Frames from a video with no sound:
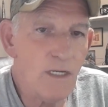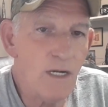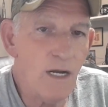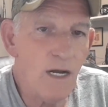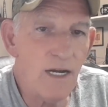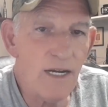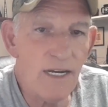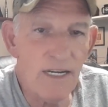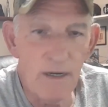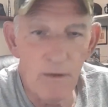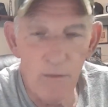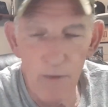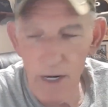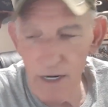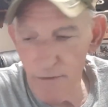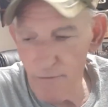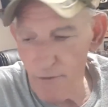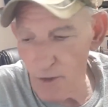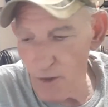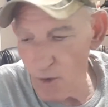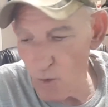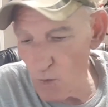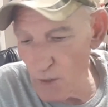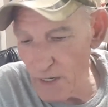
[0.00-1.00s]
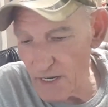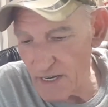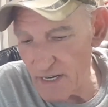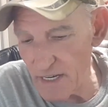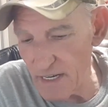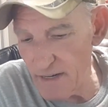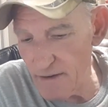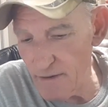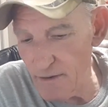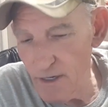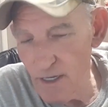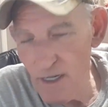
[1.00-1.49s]
get ready for the
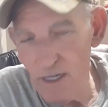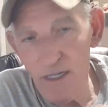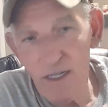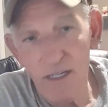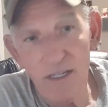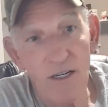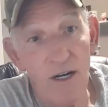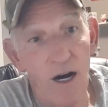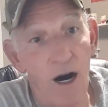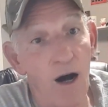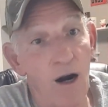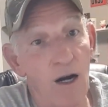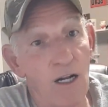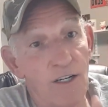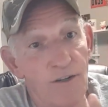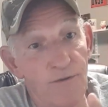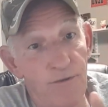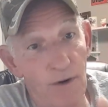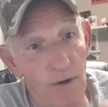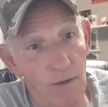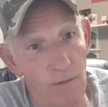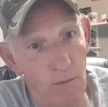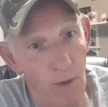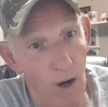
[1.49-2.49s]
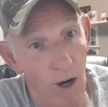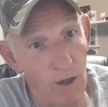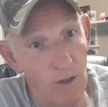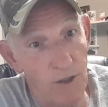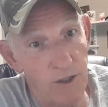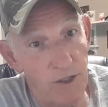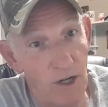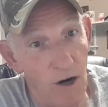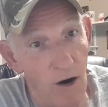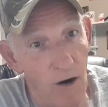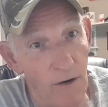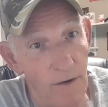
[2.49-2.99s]
weekend. College football
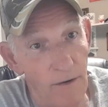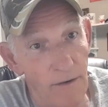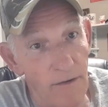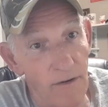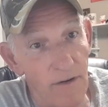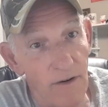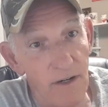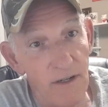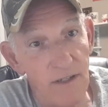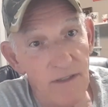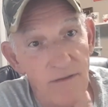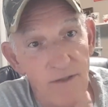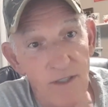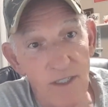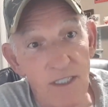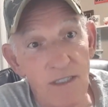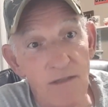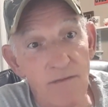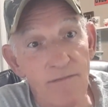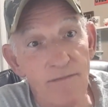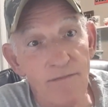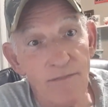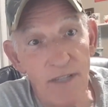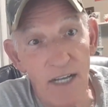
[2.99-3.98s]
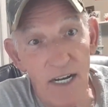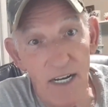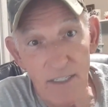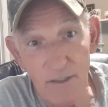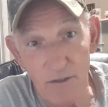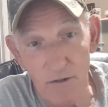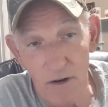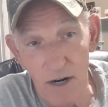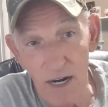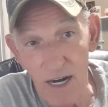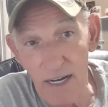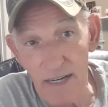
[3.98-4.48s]
starting.
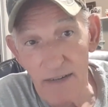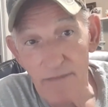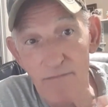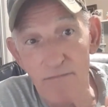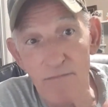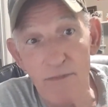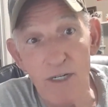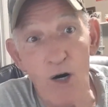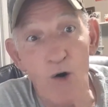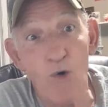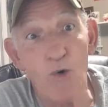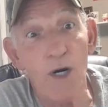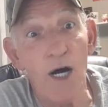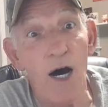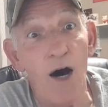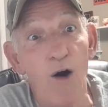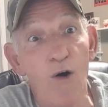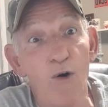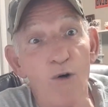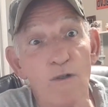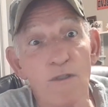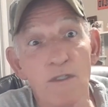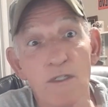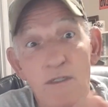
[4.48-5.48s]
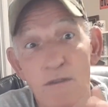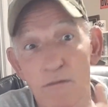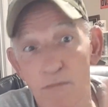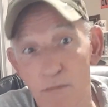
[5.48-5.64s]
That's right. Go Dogs.